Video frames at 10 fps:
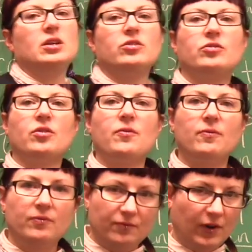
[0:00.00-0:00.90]
is
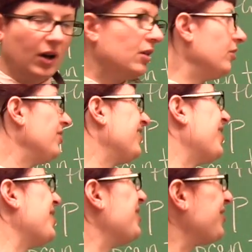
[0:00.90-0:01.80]
false,
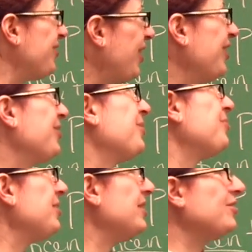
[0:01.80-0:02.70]
it's false
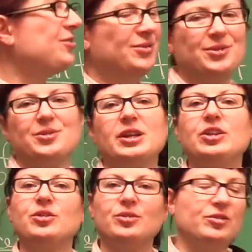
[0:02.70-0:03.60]
when P is true and
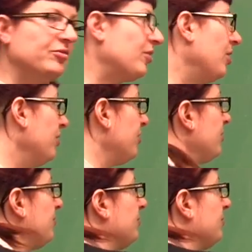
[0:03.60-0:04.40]
Q is false.